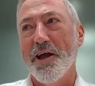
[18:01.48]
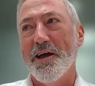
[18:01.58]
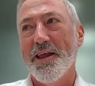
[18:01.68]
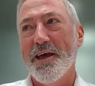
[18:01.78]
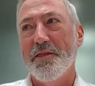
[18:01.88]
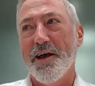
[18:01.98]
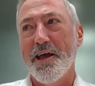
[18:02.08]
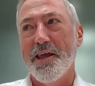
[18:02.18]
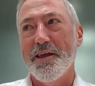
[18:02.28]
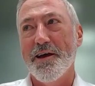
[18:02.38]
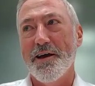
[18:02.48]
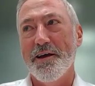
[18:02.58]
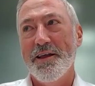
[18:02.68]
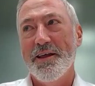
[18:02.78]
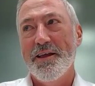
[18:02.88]
And they,
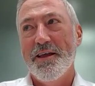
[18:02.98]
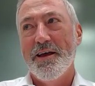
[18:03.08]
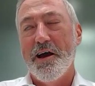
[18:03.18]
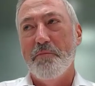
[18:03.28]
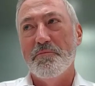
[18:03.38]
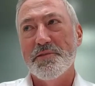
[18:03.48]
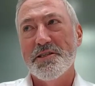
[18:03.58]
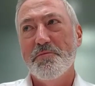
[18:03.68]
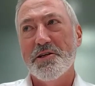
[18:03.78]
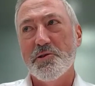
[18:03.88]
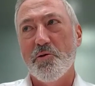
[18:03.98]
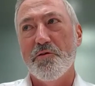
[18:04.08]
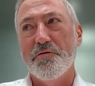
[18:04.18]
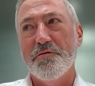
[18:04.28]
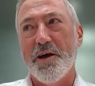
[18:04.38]
similar sort of
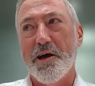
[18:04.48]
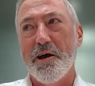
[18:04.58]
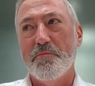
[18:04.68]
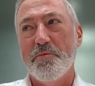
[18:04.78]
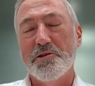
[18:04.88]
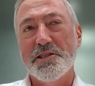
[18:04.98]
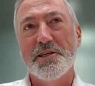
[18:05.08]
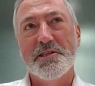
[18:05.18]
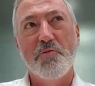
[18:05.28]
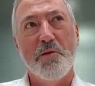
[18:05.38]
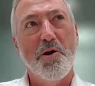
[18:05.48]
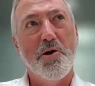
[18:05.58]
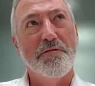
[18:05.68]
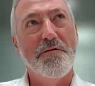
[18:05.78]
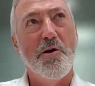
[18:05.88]
process, we're
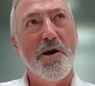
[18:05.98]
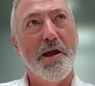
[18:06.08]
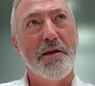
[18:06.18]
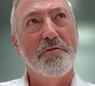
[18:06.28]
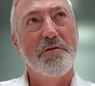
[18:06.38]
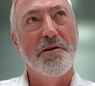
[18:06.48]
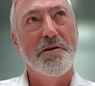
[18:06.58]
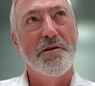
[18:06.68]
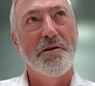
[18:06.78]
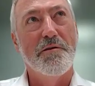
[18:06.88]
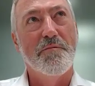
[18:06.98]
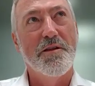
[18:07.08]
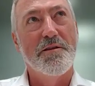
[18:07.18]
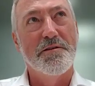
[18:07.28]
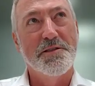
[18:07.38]
modifying
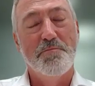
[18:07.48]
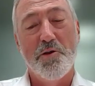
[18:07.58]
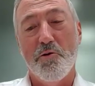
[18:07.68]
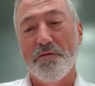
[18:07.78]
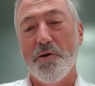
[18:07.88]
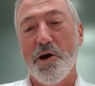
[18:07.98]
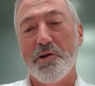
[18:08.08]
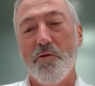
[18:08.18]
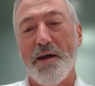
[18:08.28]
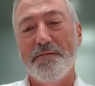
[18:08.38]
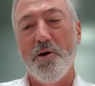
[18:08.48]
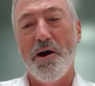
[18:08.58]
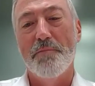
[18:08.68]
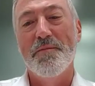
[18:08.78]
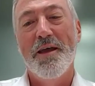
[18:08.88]
this purified
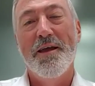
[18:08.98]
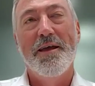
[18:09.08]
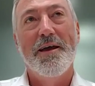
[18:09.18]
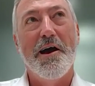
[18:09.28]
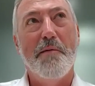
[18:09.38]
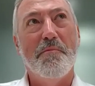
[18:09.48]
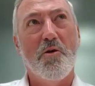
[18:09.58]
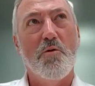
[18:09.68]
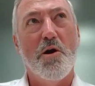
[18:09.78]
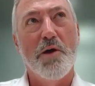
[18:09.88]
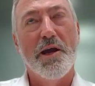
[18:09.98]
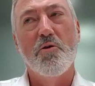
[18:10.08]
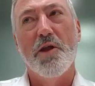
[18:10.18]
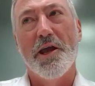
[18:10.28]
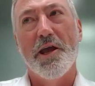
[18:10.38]
graphite, or what we're
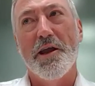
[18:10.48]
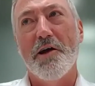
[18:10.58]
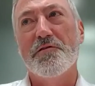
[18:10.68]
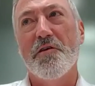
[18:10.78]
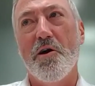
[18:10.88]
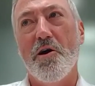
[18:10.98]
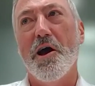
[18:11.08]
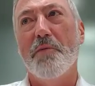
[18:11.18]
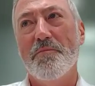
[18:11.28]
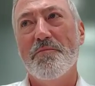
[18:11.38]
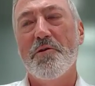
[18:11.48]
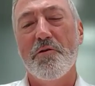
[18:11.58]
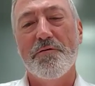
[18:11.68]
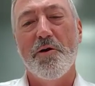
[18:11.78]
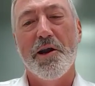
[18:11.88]
calling an ultra high
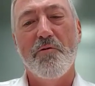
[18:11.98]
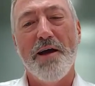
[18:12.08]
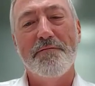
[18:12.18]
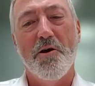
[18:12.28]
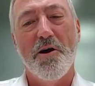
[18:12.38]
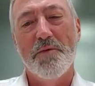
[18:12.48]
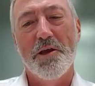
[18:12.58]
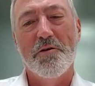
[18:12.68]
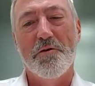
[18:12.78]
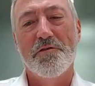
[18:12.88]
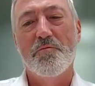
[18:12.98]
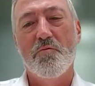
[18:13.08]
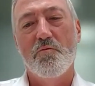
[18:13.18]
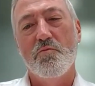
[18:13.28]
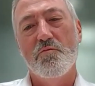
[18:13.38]
purified graphite, because
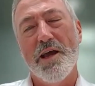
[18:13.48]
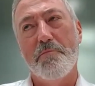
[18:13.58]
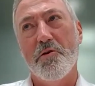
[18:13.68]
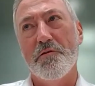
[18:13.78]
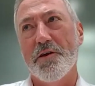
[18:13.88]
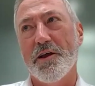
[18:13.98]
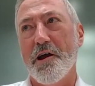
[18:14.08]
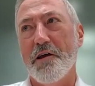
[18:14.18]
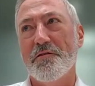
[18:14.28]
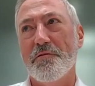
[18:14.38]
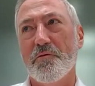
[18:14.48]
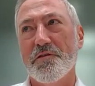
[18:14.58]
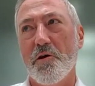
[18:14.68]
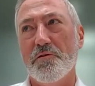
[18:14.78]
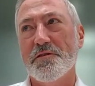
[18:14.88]
our purification
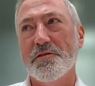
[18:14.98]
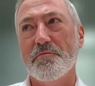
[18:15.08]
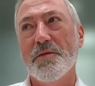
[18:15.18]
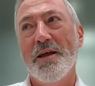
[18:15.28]
results are,